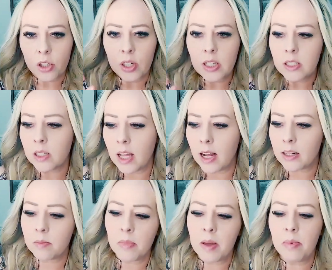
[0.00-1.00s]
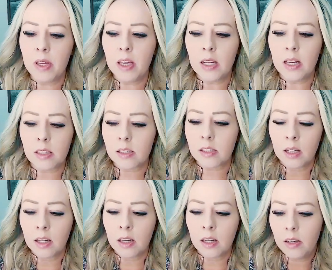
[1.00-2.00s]
your intellect, maybe it's,
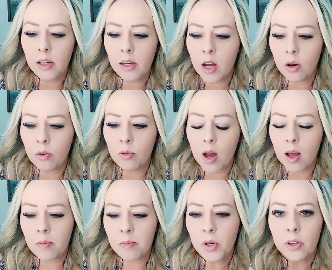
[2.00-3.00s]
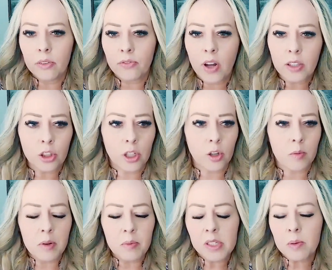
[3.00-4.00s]
your affection, or
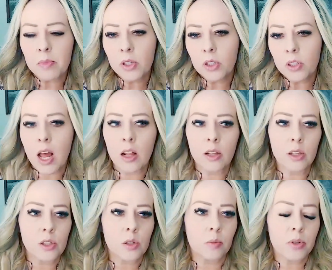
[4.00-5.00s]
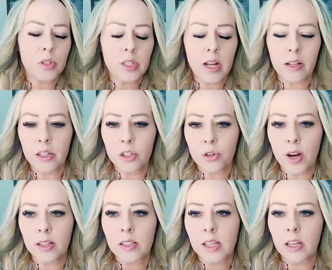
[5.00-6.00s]
maybe some of your talents or personality
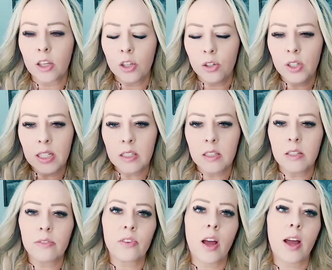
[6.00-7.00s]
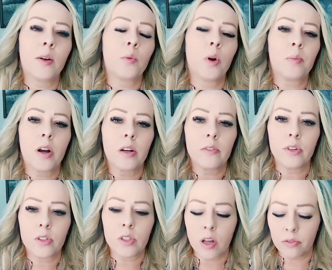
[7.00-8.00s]
traits. Like, you need to define what part of
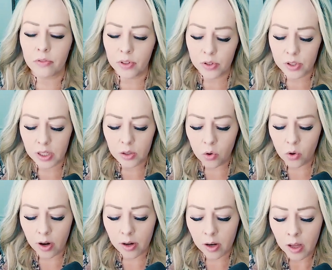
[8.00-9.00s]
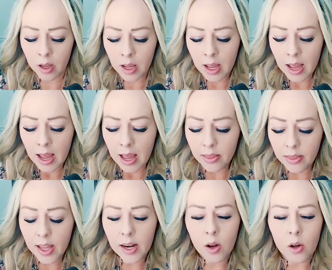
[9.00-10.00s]
yourself feels ignored. And
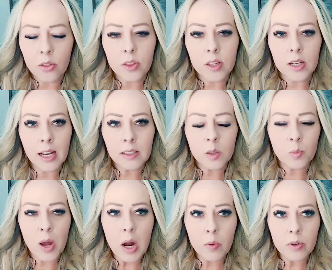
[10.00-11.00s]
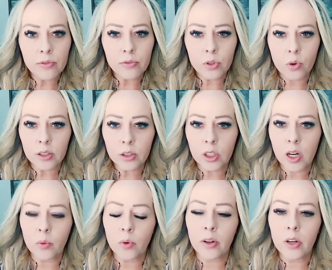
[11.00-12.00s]
then the next powerful question
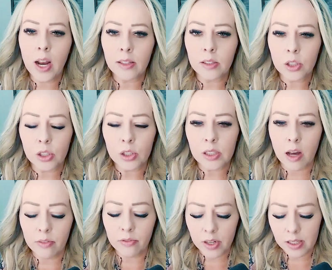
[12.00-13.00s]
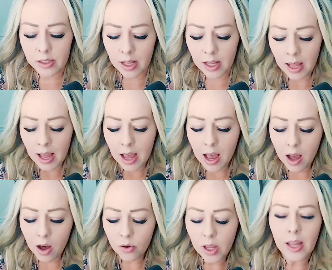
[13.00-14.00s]
I want you to ask yourself is,
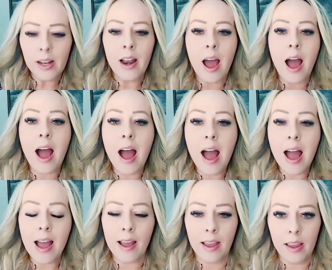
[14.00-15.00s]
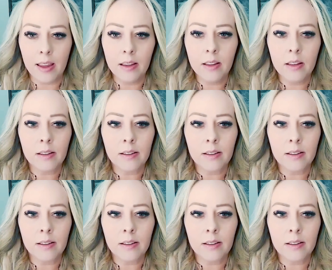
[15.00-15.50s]
how can I